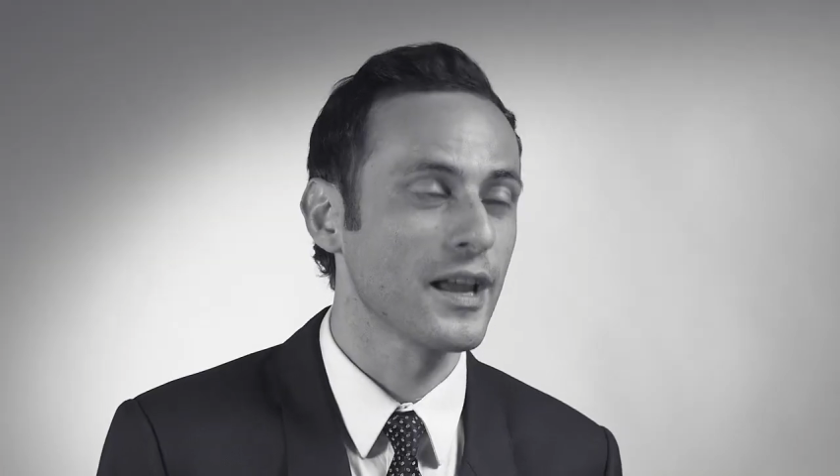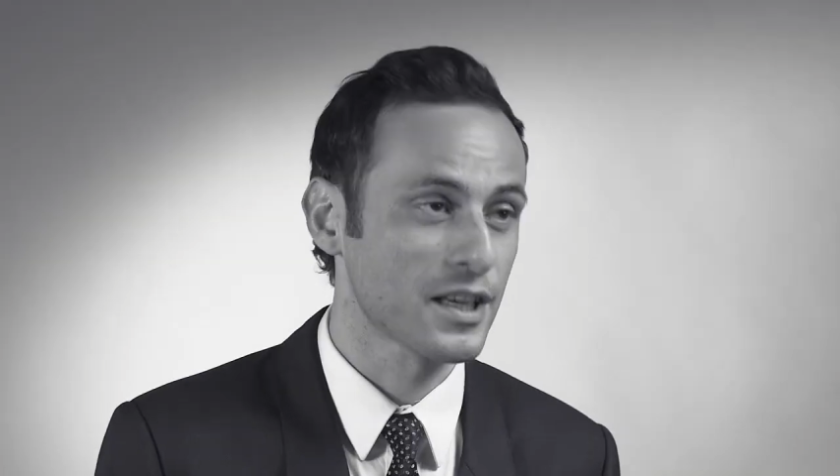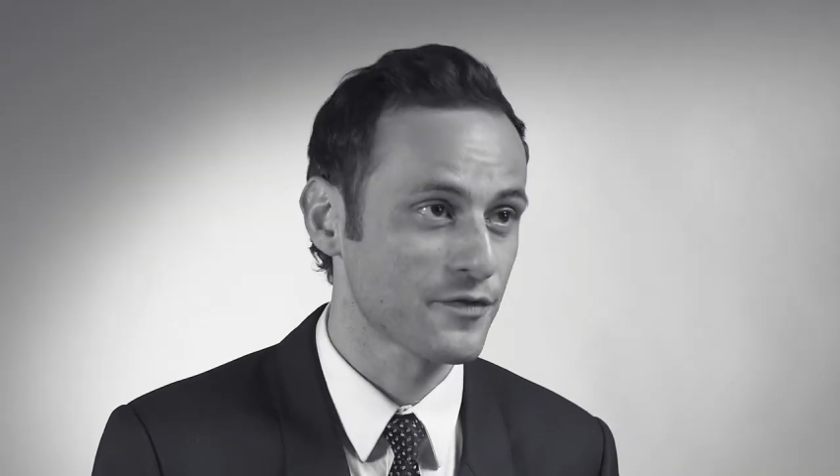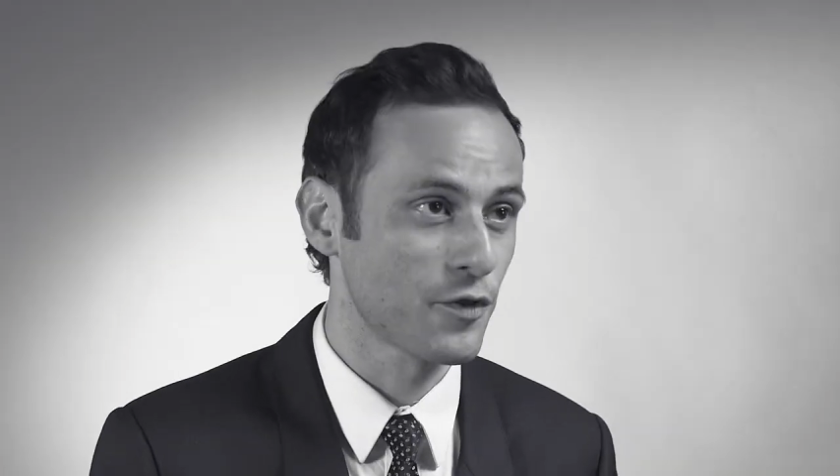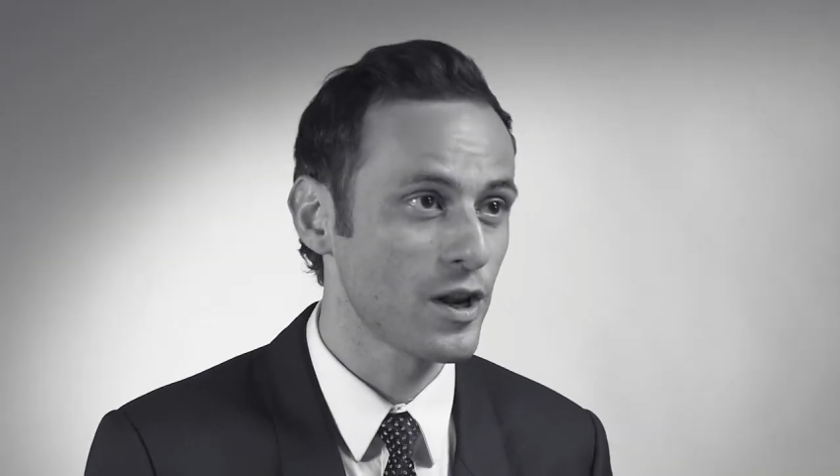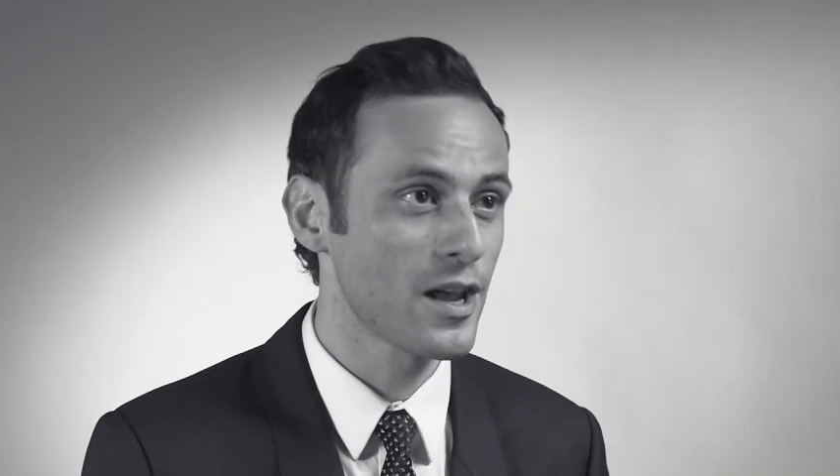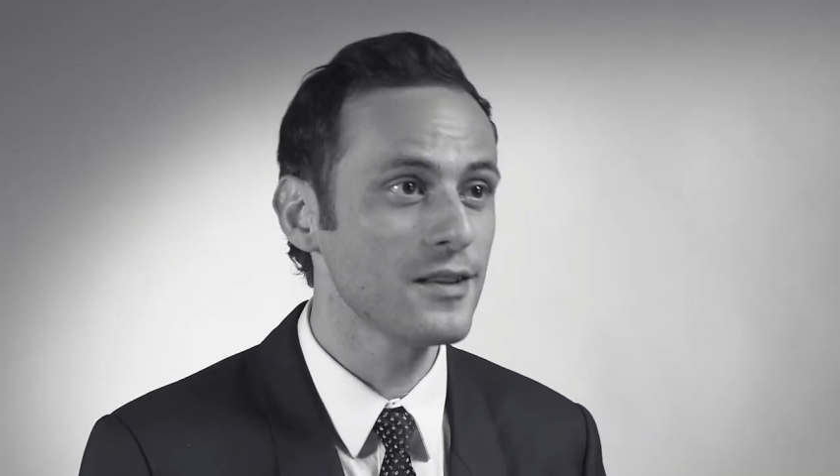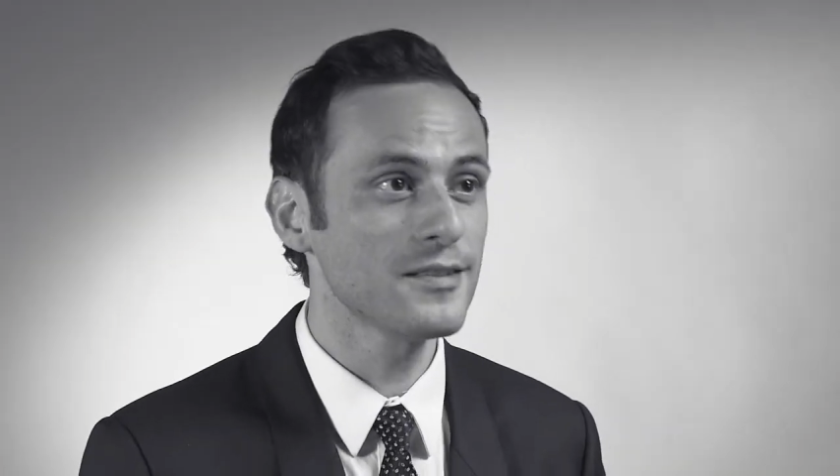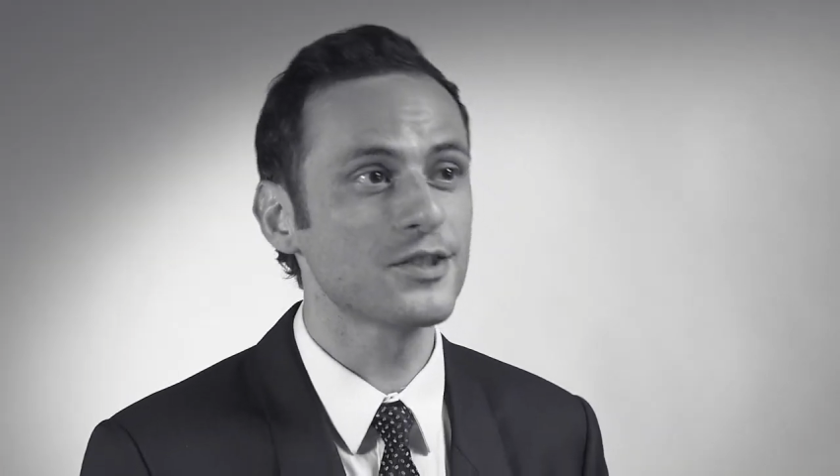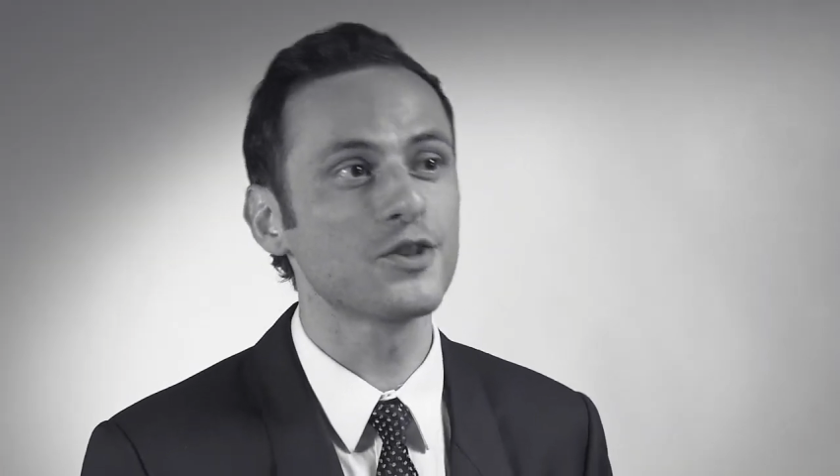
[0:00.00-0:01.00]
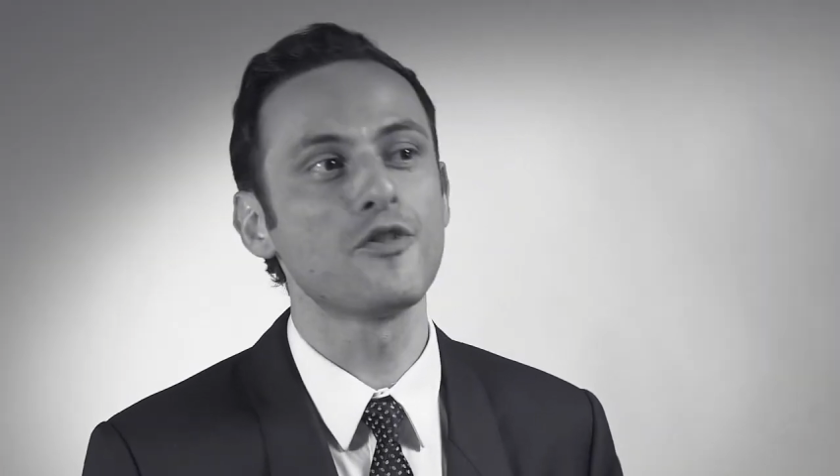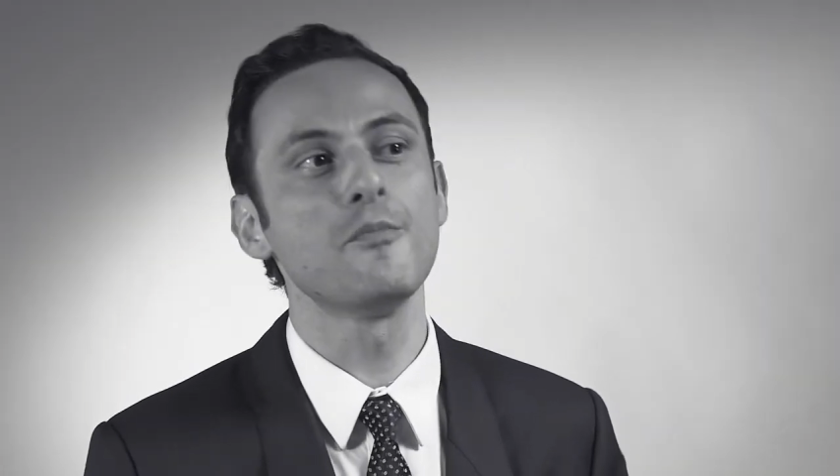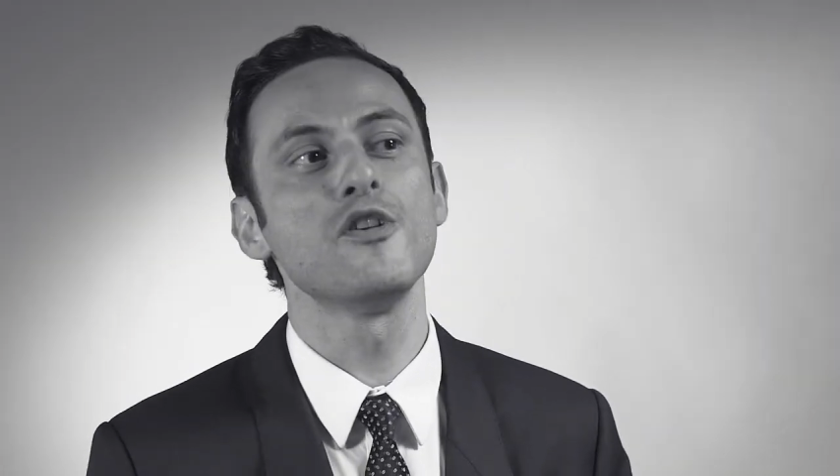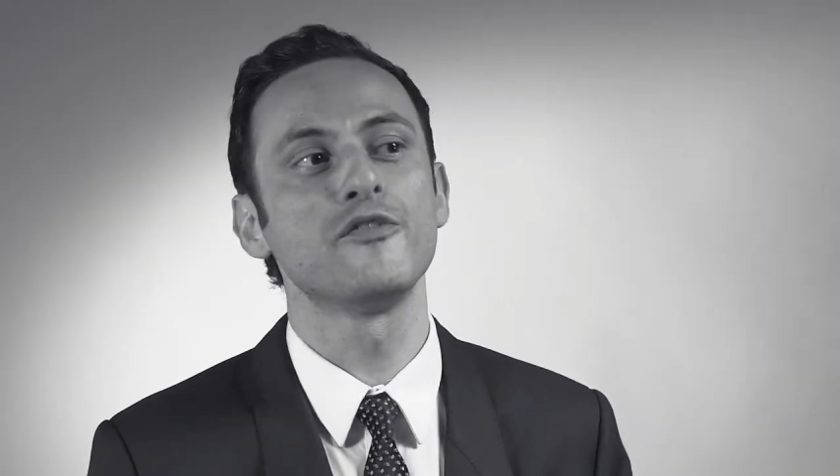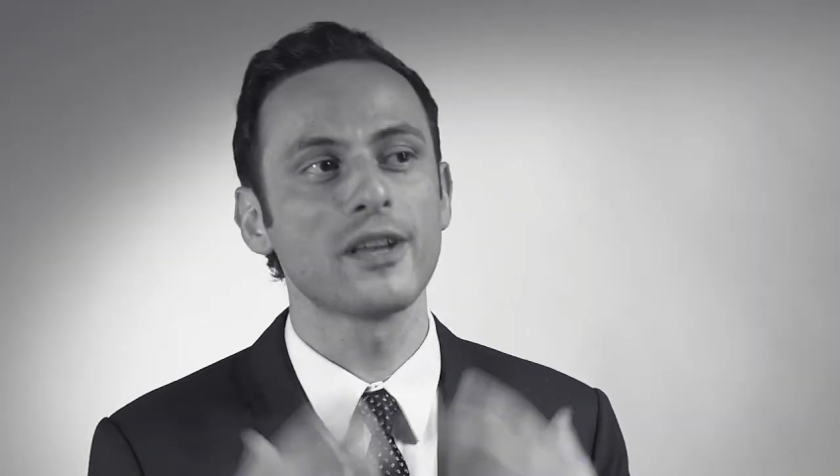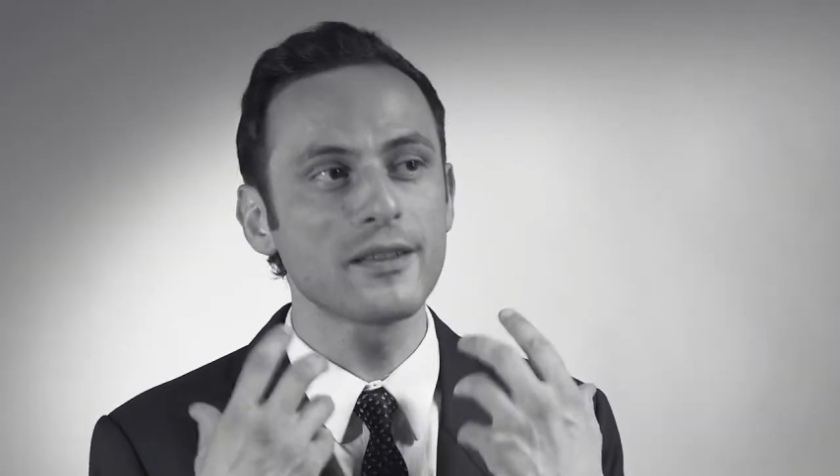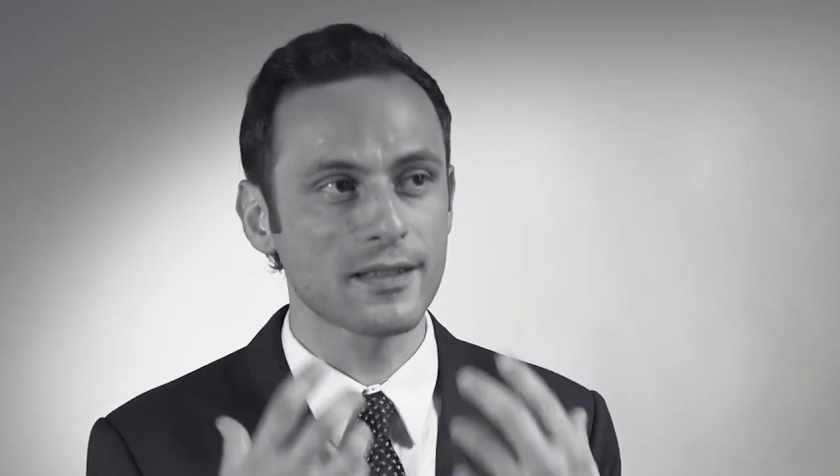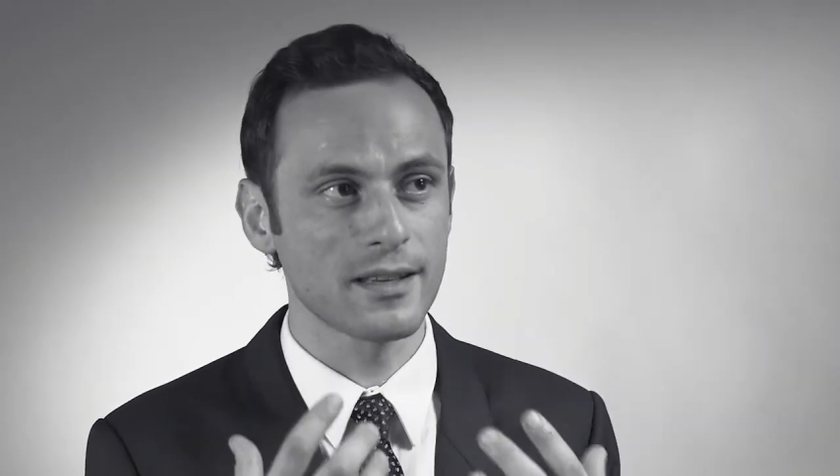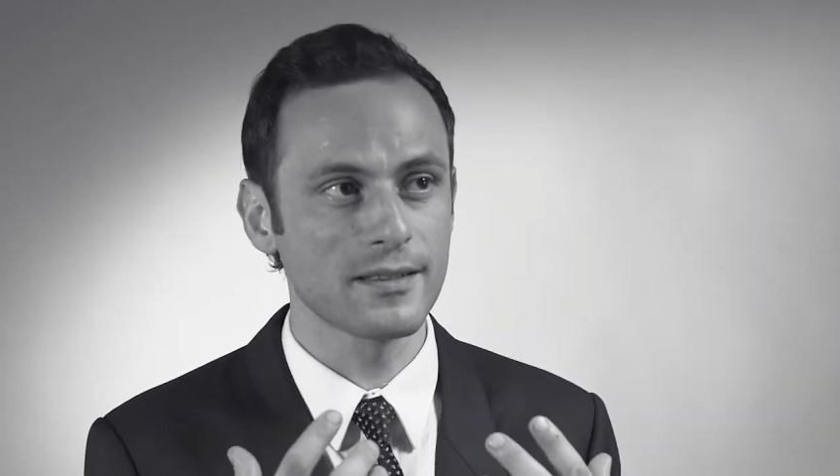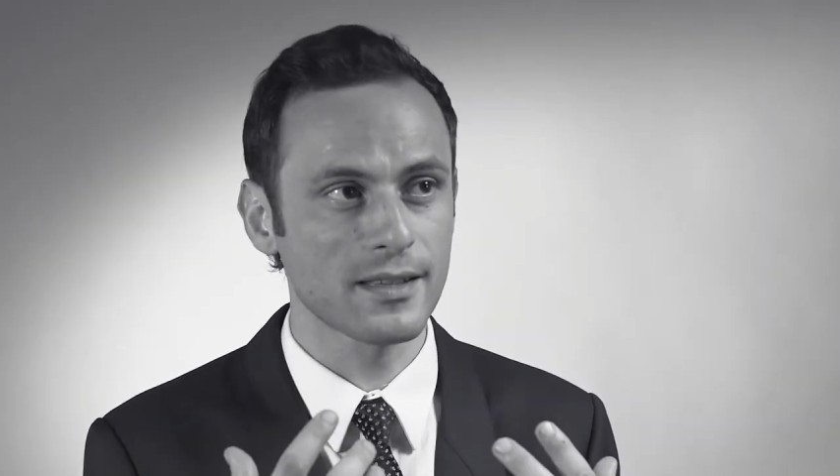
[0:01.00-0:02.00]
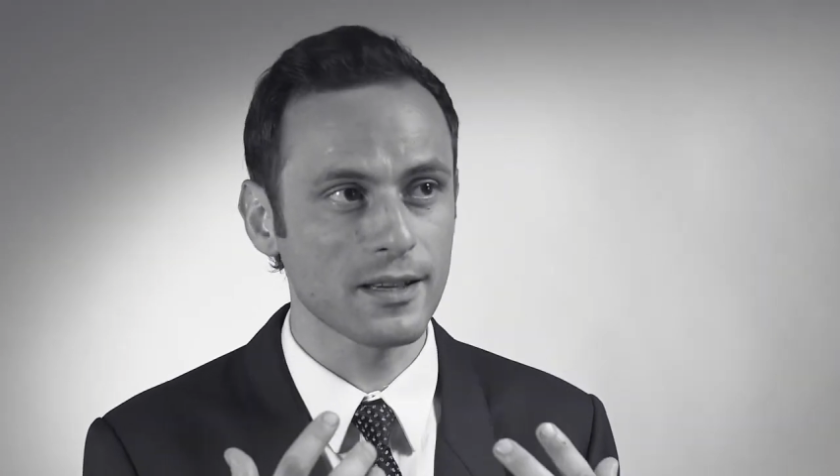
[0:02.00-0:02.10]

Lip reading: Exfoliate to remove dead skin